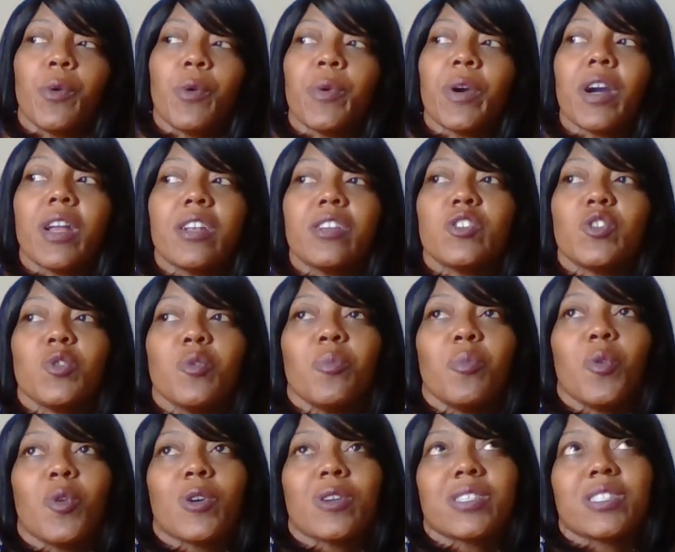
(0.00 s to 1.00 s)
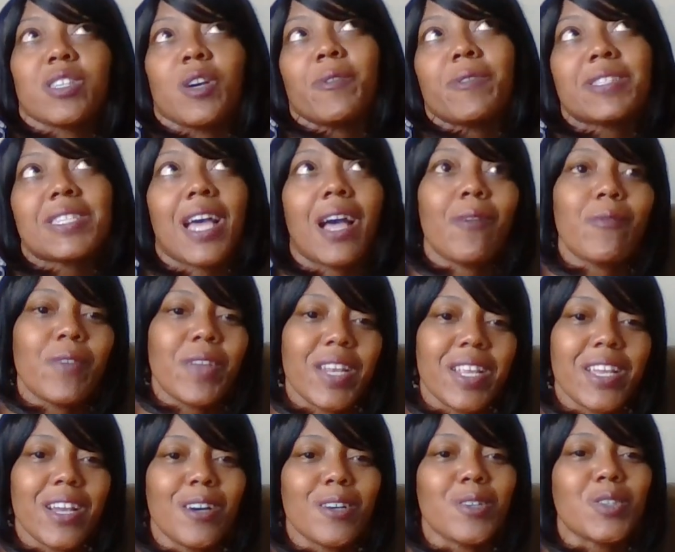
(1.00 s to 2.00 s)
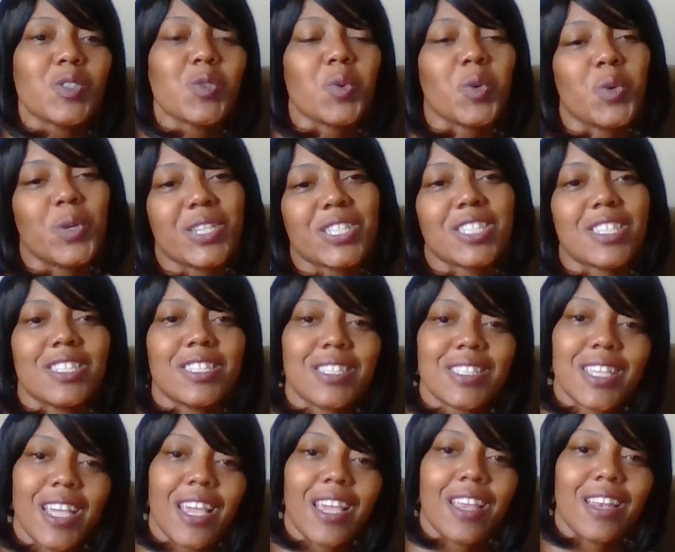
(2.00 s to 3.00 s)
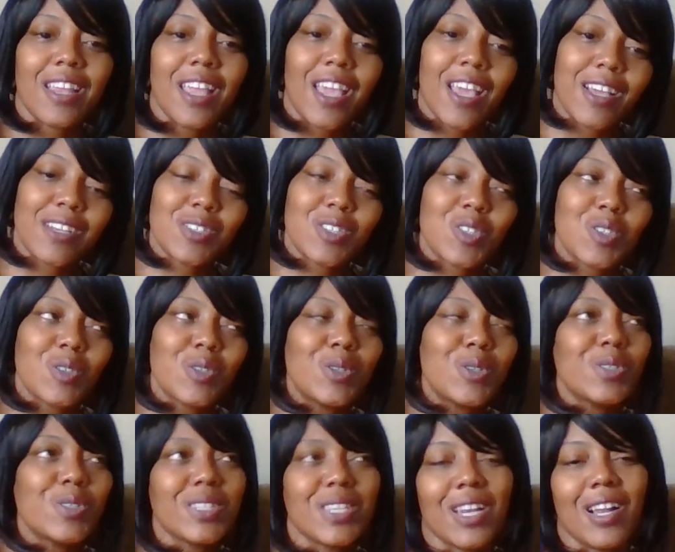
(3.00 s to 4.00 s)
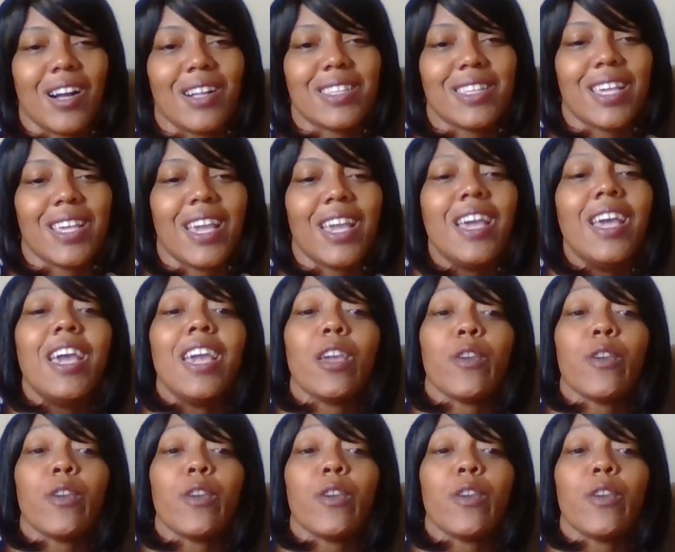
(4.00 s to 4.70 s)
and we're going to do more sofa time videos with questions and answers and all of that.